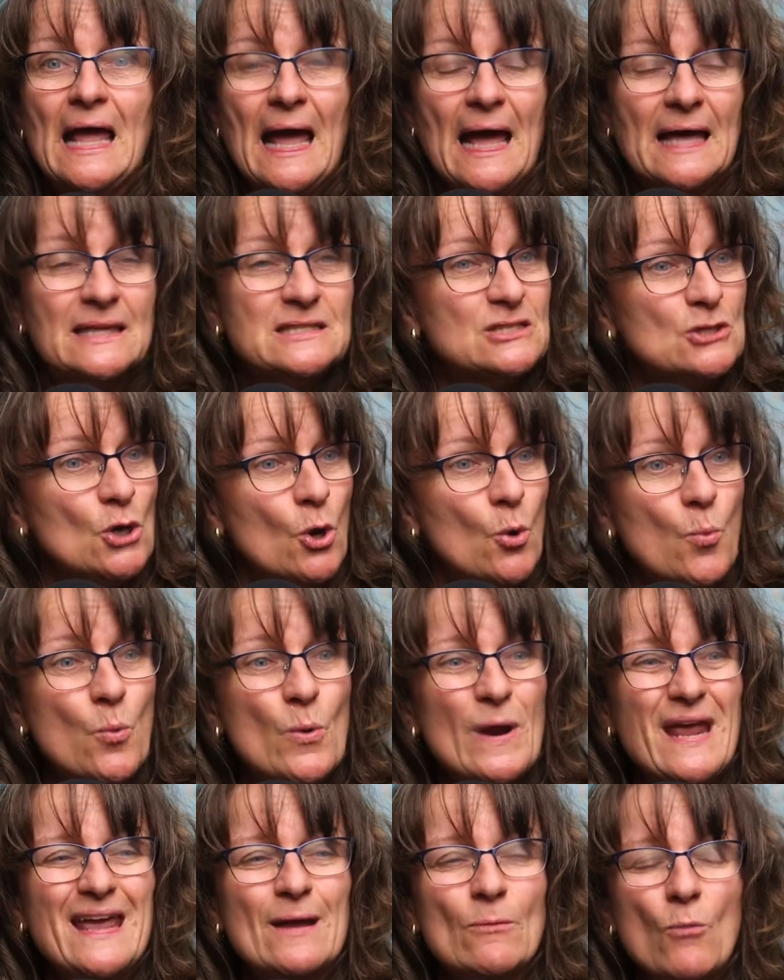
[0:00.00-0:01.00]
And so
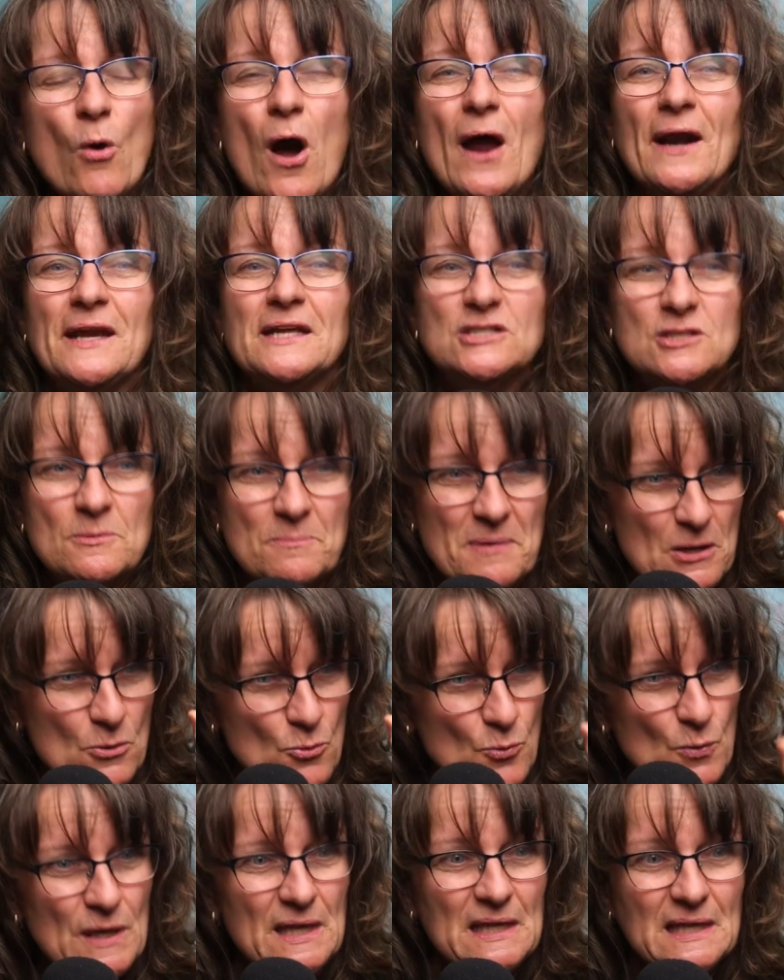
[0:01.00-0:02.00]
we want it to be
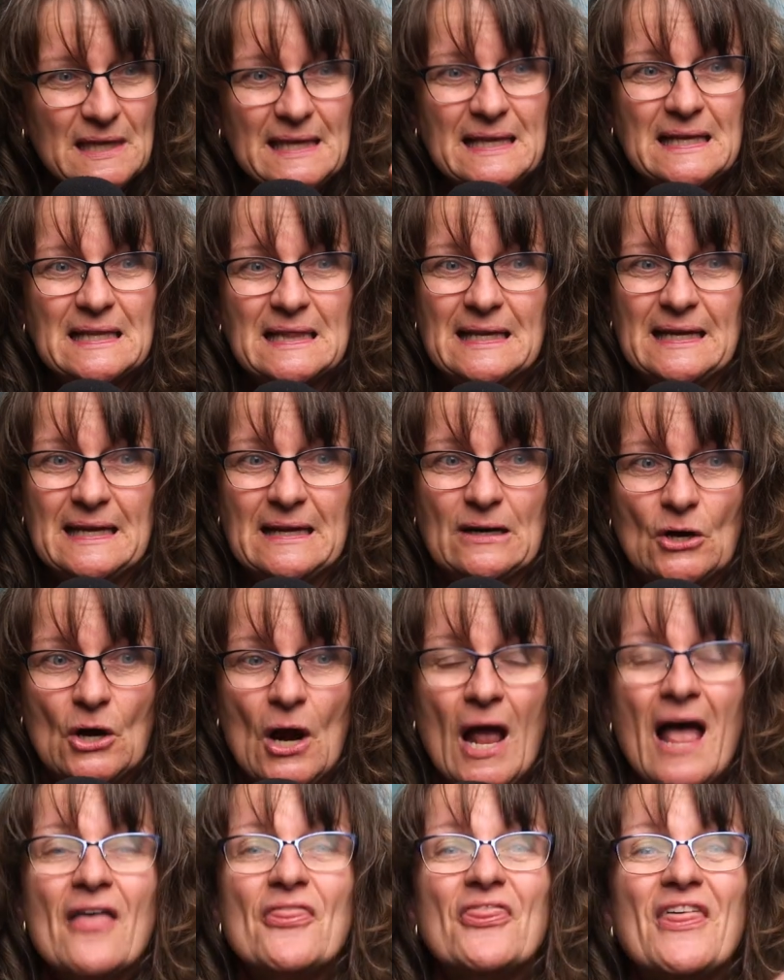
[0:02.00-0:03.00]
really clear
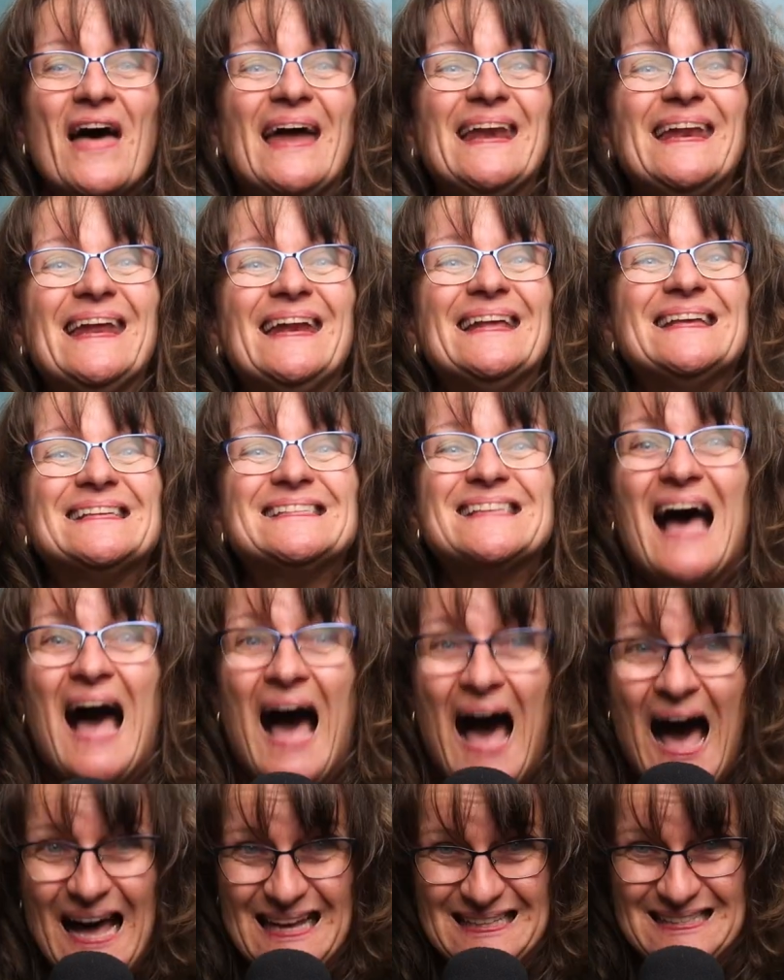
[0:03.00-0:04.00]
that it is
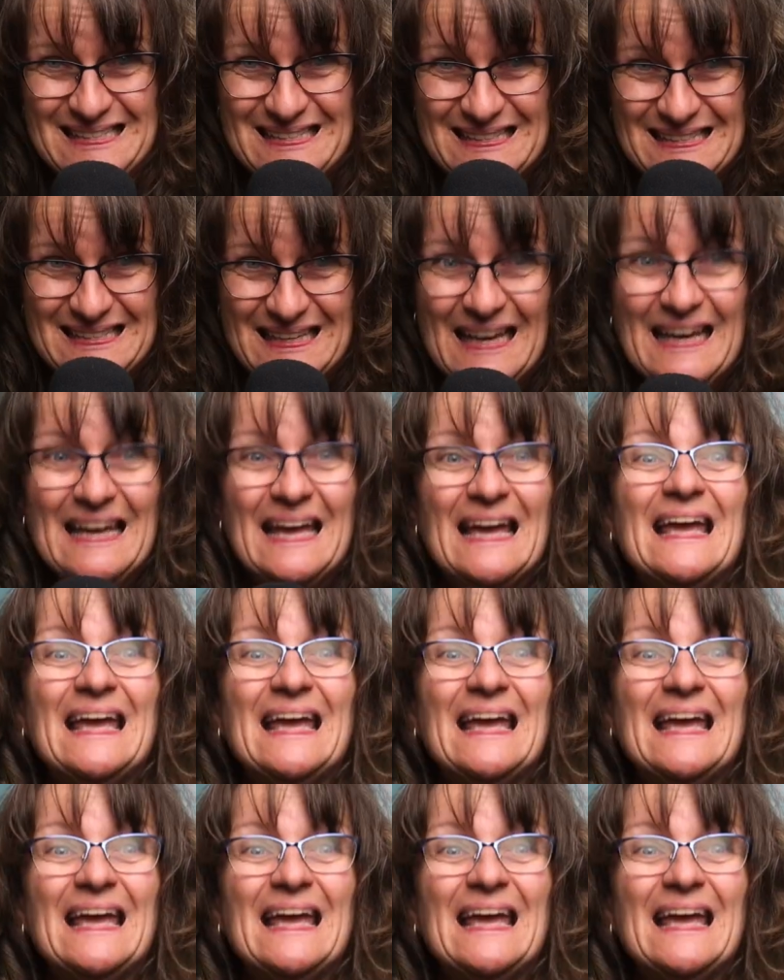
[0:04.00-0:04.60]
us